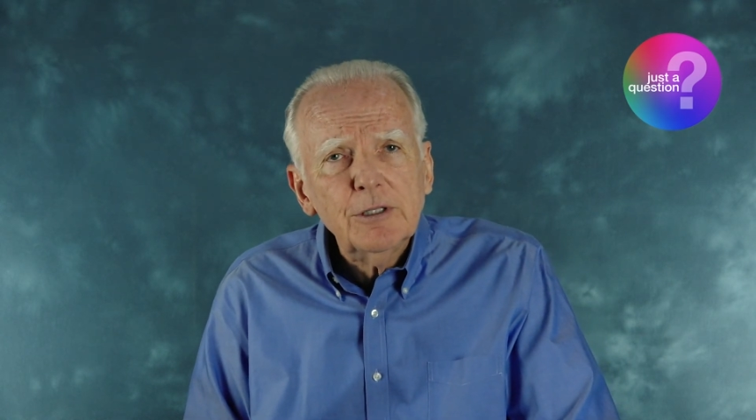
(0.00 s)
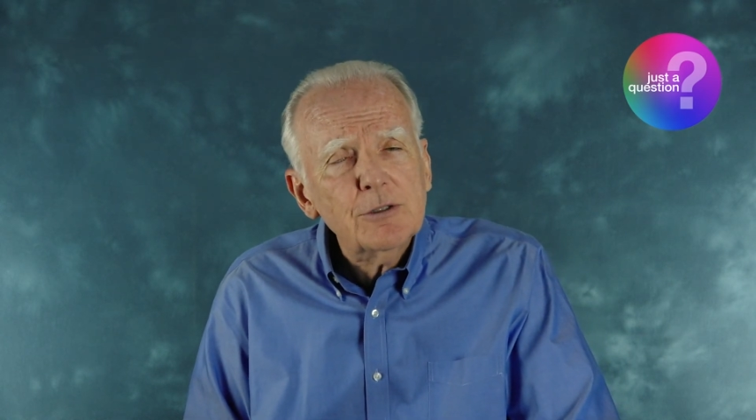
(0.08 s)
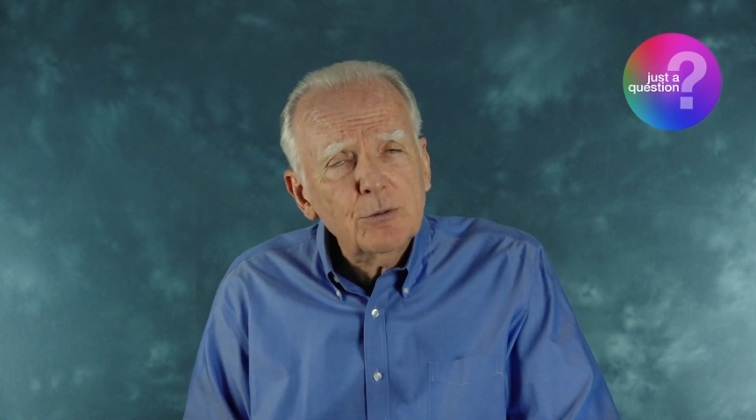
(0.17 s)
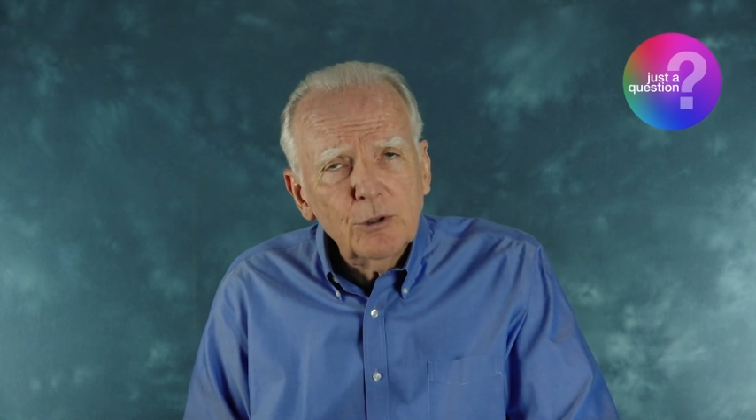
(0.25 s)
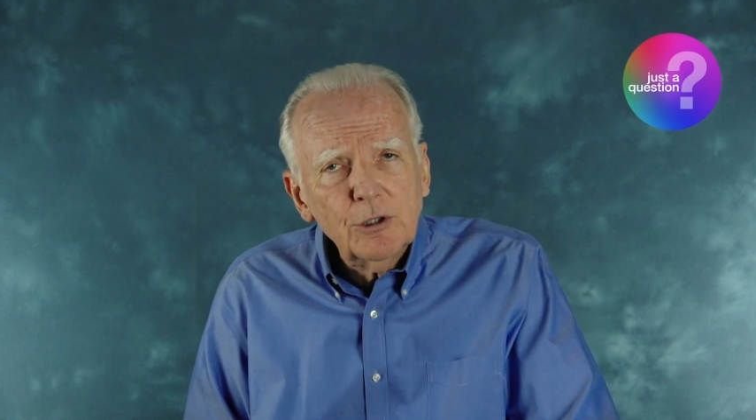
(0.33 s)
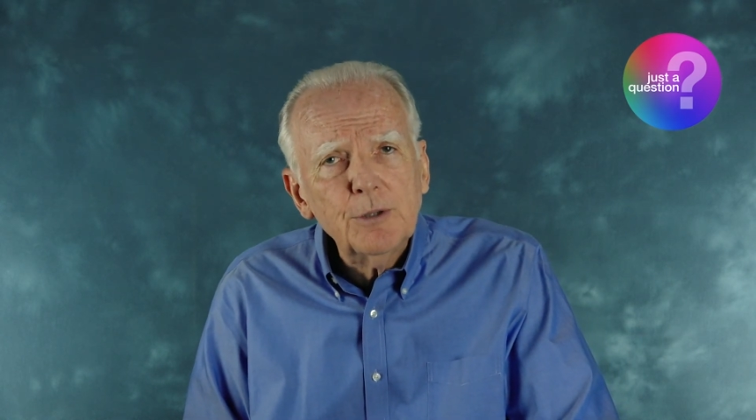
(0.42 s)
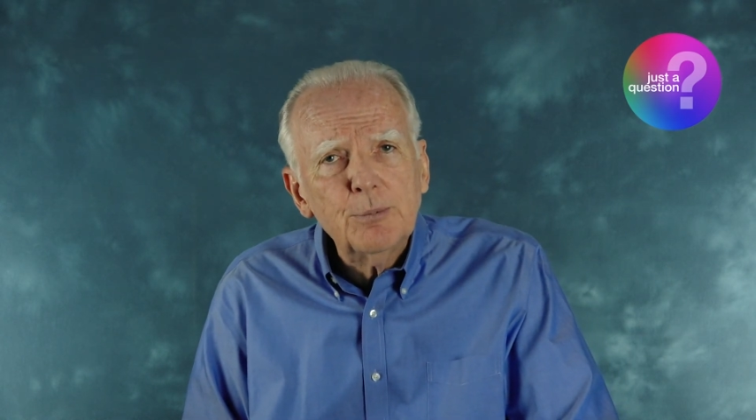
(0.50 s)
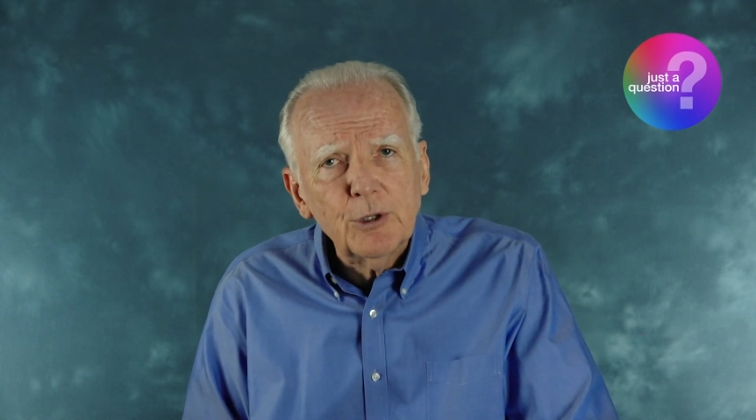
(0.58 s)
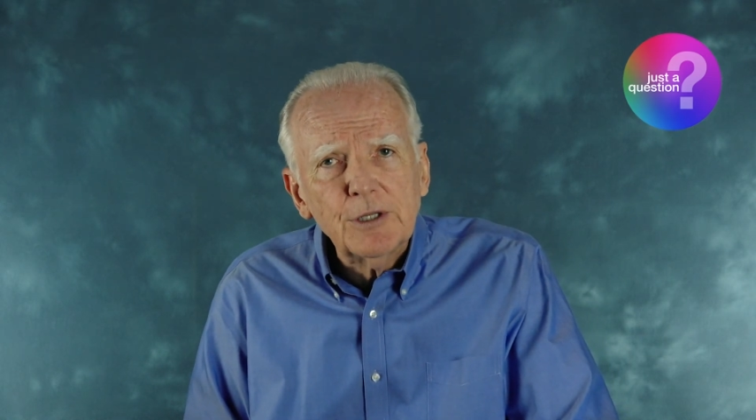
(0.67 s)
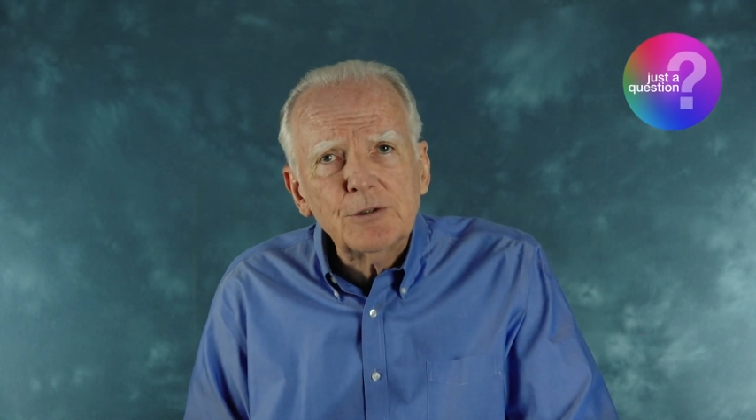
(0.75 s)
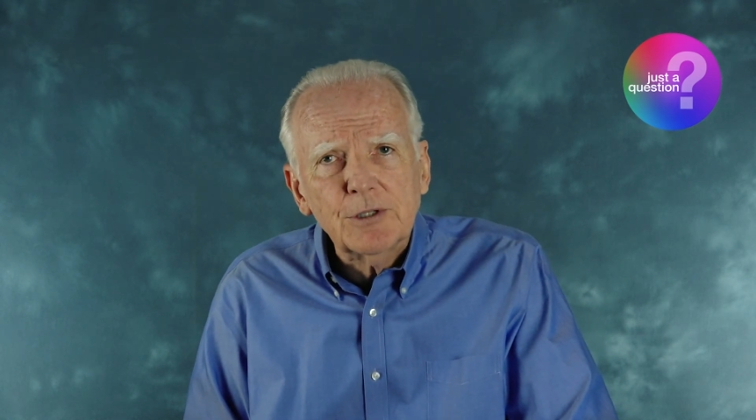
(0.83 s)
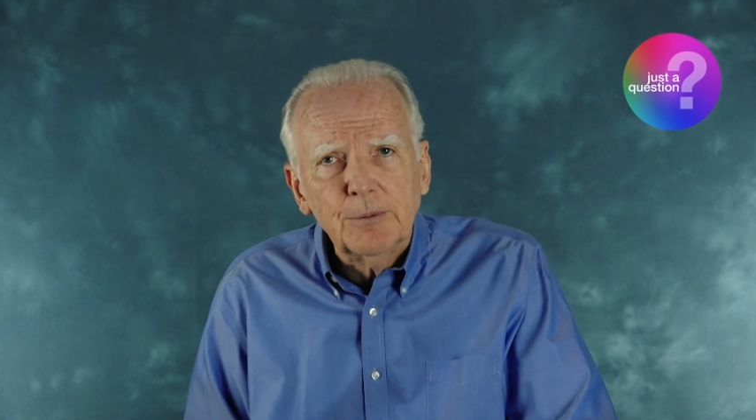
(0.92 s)
is really
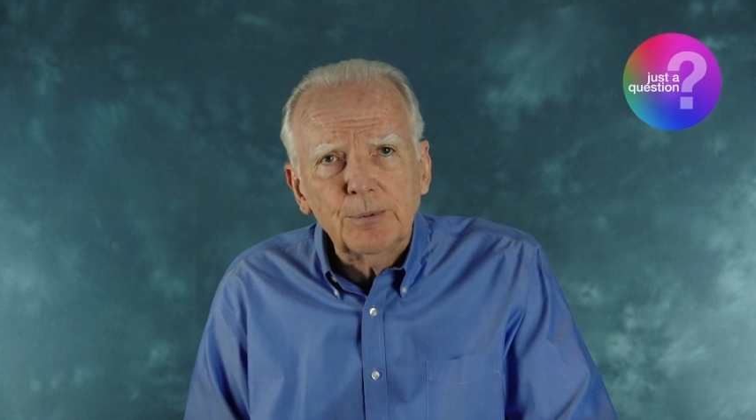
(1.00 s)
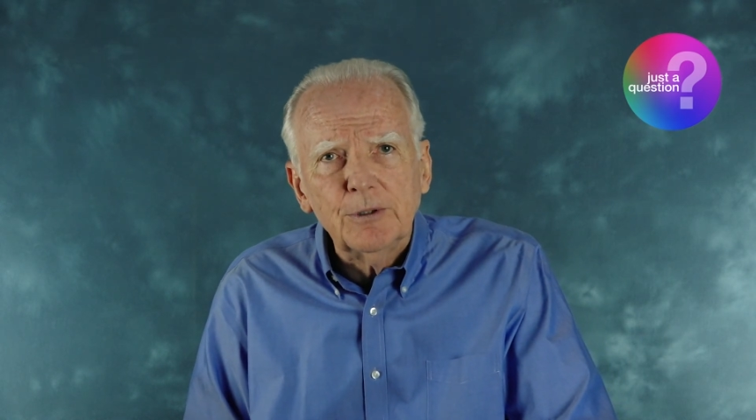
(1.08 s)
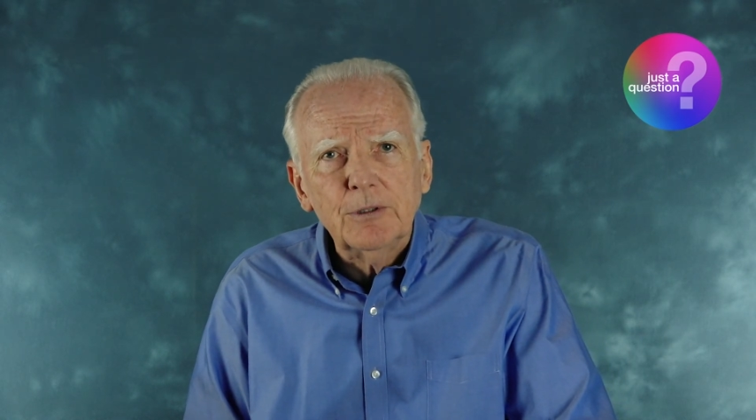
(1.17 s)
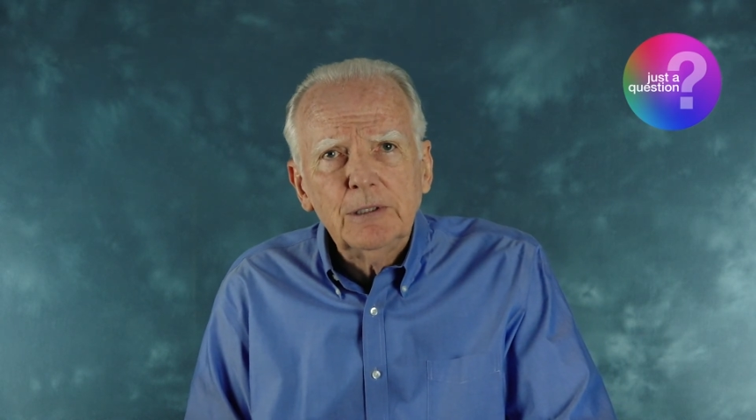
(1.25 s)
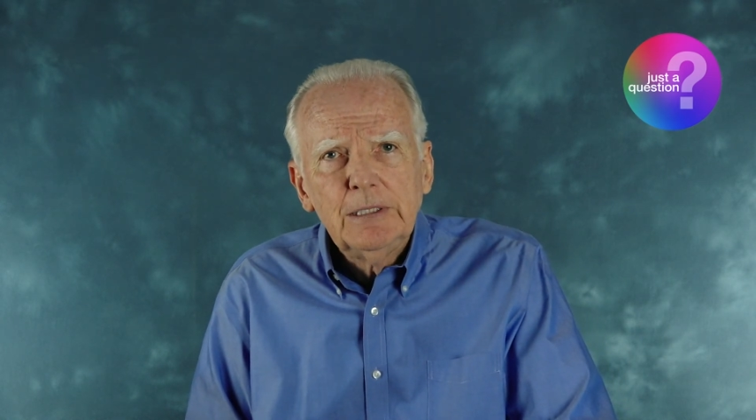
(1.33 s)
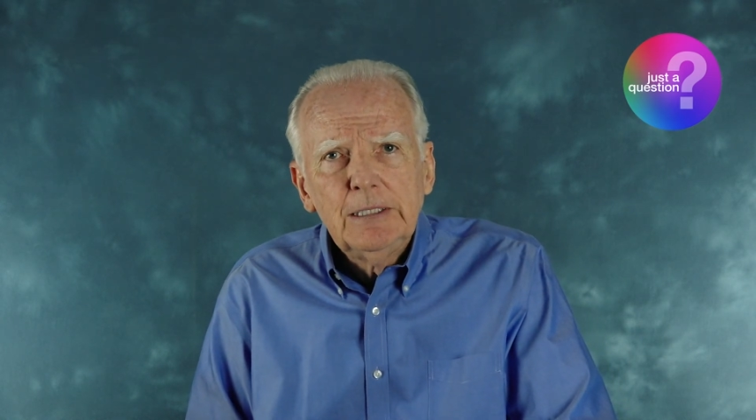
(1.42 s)
pretty simple.